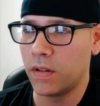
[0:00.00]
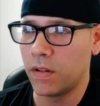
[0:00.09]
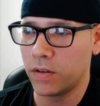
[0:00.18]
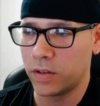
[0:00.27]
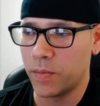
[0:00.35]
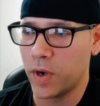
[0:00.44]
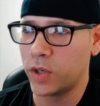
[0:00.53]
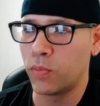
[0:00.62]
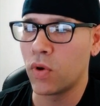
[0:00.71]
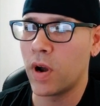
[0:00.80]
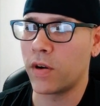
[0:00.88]
There's a much
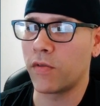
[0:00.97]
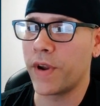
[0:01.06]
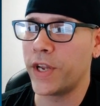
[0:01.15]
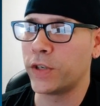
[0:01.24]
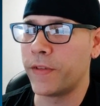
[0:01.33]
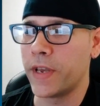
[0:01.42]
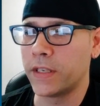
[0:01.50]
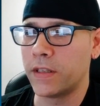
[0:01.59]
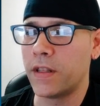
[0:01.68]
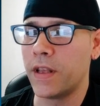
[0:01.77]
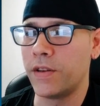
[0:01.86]
broader range of
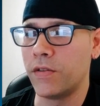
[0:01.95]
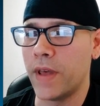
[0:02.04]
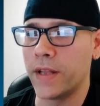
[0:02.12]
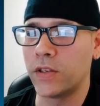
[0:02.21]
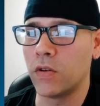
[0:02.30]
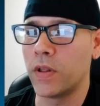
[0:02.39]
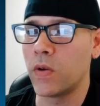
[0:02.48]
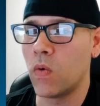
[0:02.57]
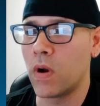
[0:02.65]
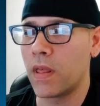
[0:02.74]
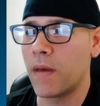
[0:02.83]
things that they do. That's only
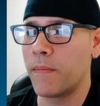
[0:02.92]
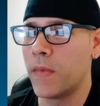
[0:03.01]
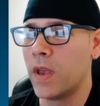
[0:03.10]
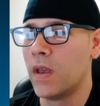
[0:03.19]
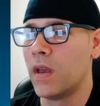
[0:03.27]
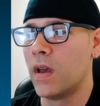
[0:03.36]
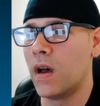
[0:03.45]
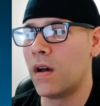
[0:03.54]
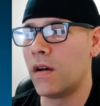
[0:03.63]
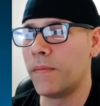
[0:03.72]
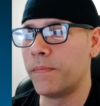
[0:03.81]
one of them.
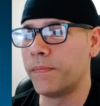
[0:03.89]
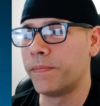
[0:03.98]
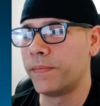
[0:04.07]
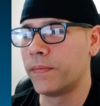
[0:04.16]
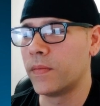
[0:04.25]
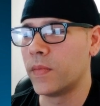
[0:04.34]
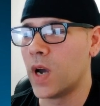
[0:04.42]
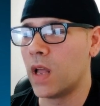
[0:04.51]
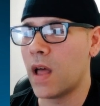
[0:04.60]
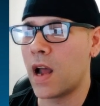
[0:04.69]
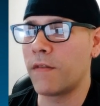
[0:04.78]

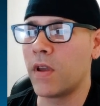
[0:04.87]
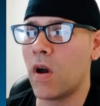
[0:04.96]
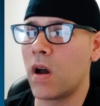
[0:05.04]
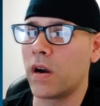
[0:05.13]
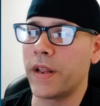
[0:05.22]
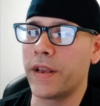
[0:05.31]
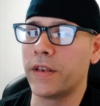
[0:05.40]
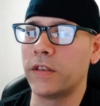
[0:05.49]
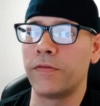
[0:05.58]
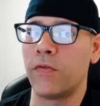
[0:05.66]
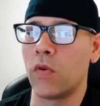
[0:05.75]
A lot of the auditing
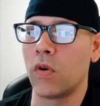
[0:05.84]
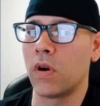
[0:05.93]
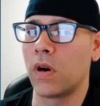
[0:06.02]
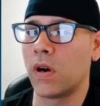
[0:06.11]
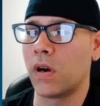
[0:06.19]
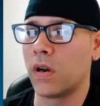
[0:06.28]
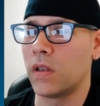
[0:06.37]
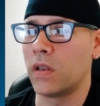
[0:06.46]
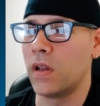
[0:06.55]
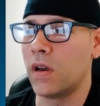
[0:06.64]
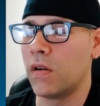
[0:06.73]
is for,
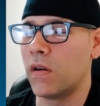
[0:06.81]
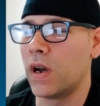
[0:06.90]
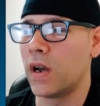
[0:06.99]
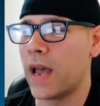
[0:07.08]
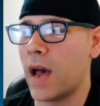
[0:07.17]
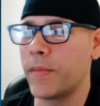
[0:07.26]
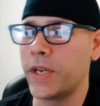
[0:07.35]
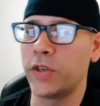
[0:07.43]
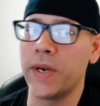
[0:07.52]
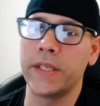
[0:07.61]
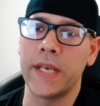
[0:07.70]
how many
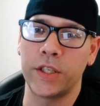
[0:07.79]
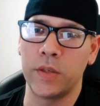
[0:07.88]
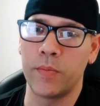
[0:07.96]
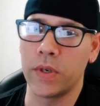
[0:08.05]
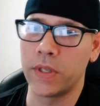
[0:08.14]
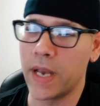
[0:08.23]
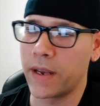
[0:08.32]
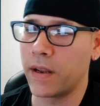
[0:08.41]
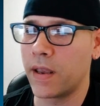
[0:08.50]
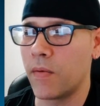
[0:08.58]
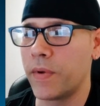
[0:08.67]
transactions per
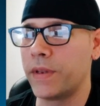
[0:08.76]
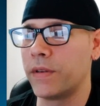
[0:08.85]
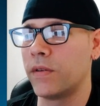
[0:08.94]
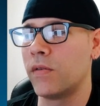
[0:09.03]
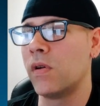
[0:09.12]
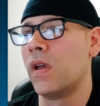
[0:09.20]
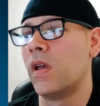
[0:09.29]
second can we do?